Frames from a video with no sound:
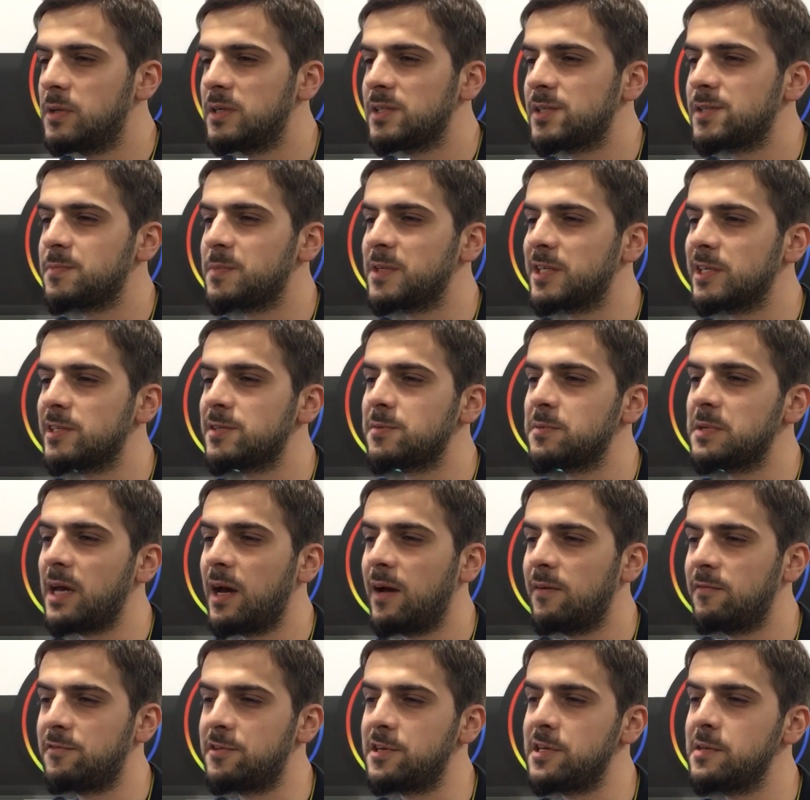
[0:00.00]
was because we
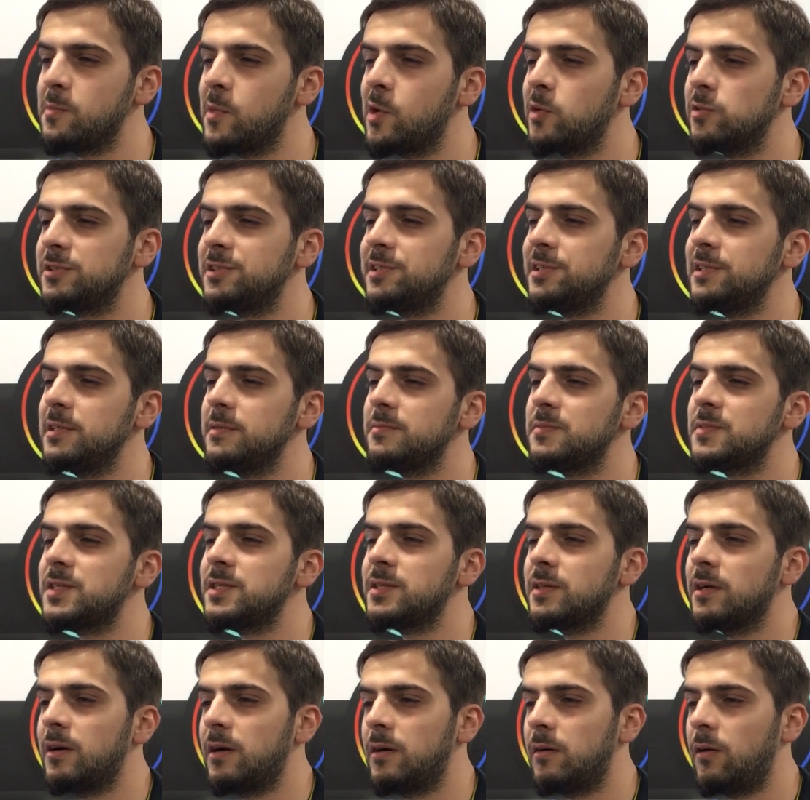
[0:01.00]
have remote
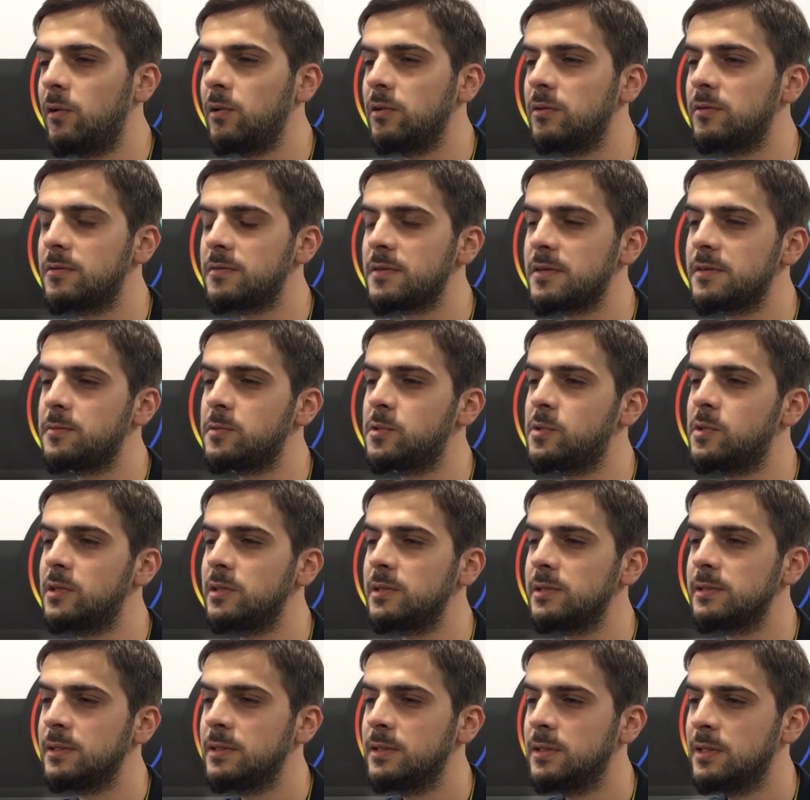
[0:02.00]
teams uh, all over the
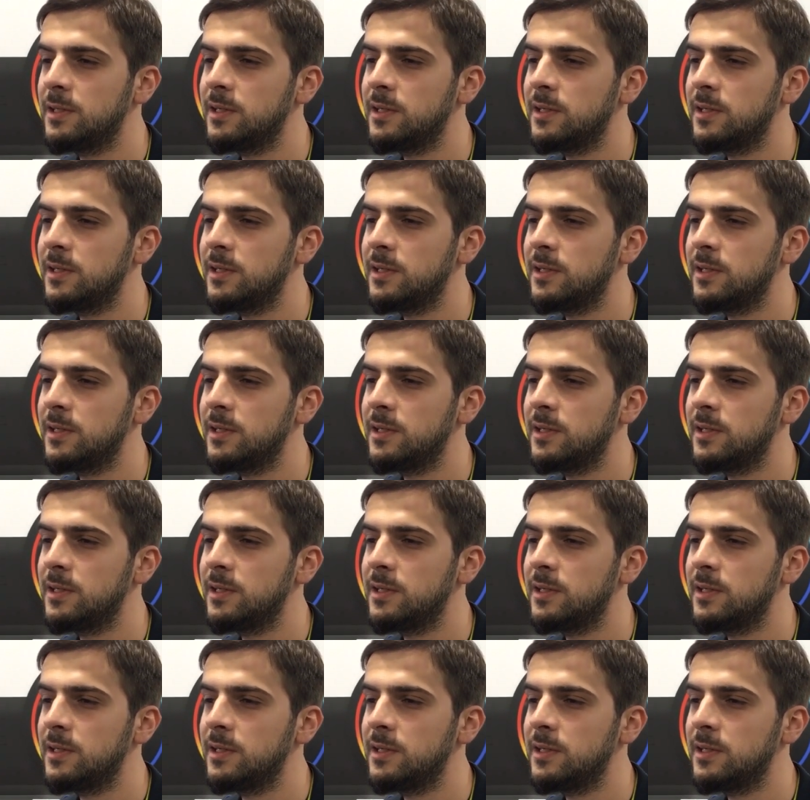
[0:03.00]
world.